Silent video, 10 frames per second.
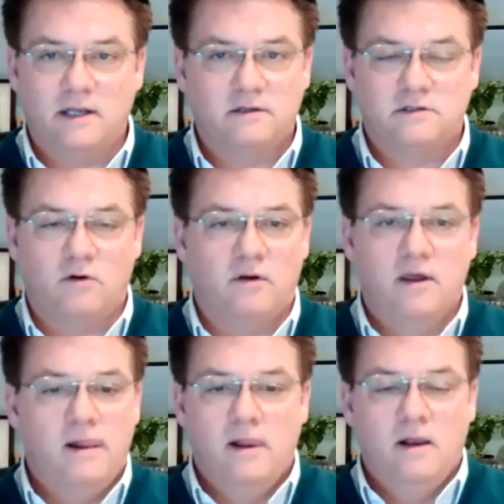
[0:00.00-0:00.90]
That's
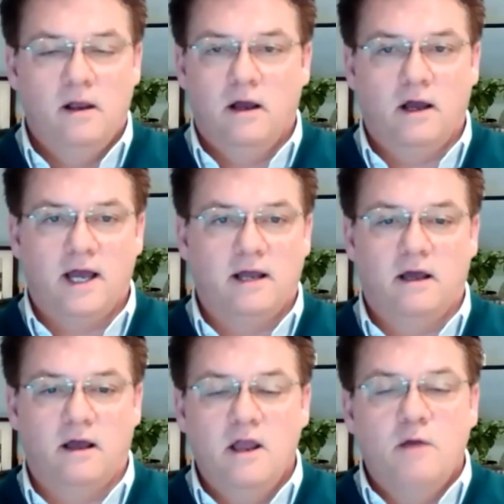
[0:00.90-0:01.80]
not, uh,
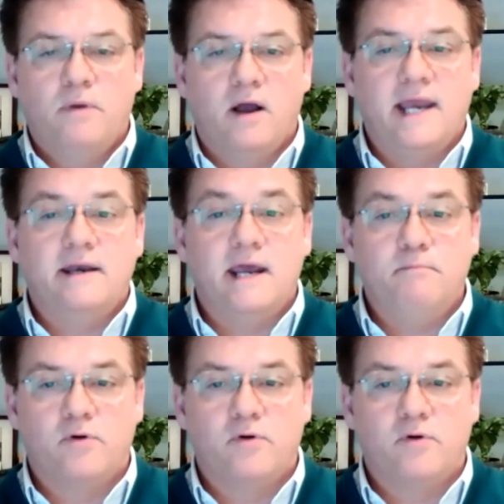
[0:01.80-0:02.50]
uh, but in in